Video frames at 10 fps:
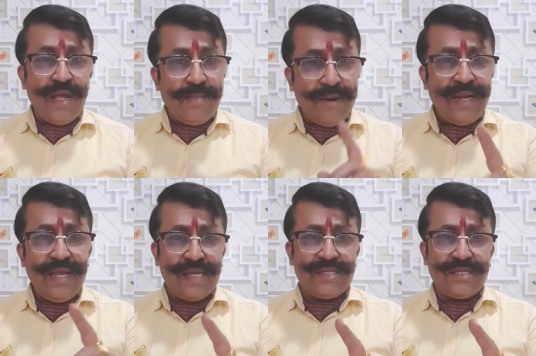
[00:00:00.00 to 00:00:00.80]
But
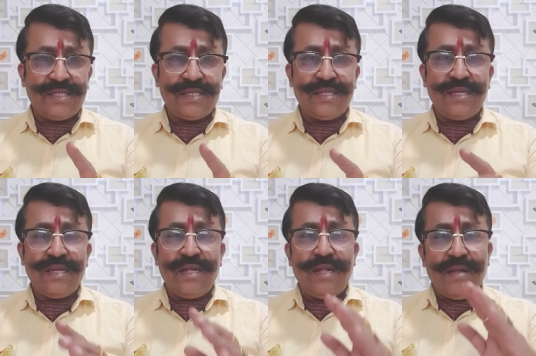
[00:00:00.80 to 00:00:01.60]
yes,
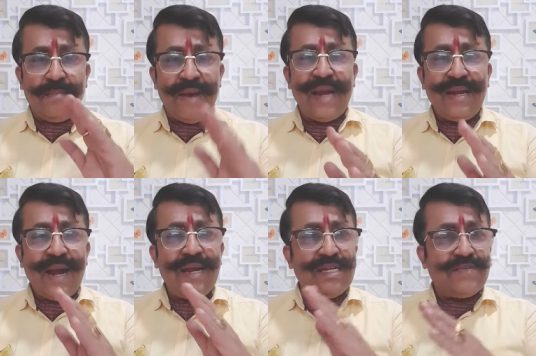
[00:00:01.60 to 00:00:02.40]

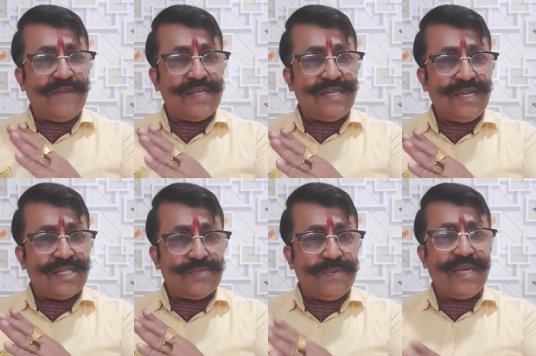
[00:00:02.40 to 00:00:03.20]
mankind is facing
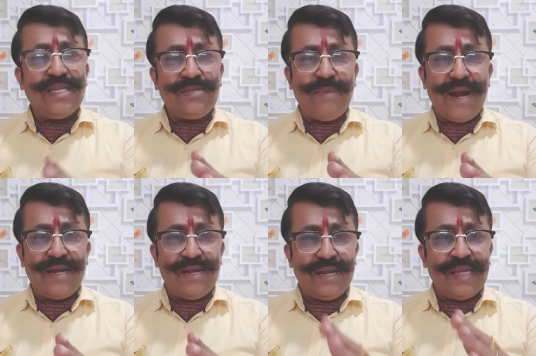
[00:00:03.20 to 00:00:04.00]
its biggest
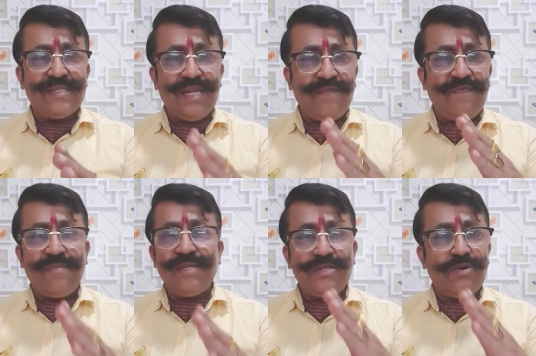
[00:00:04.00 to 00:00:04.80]
battle against the
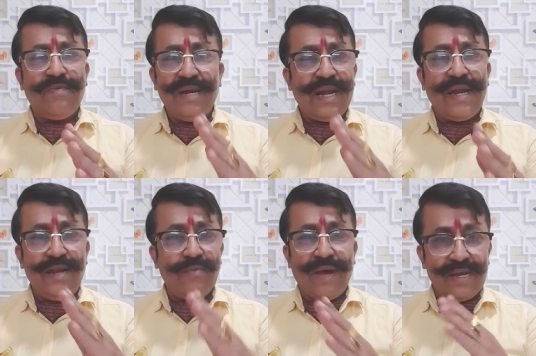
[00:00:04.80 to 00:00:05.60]
infamous COVID
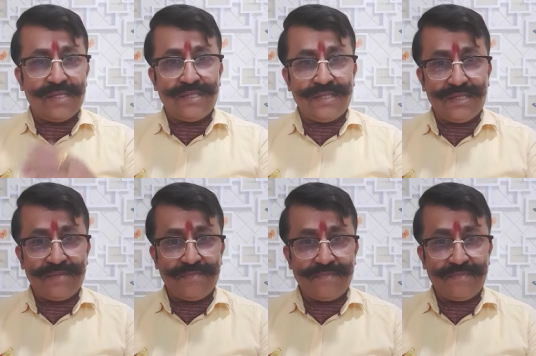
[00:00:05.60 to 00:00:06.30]
nineteen virus.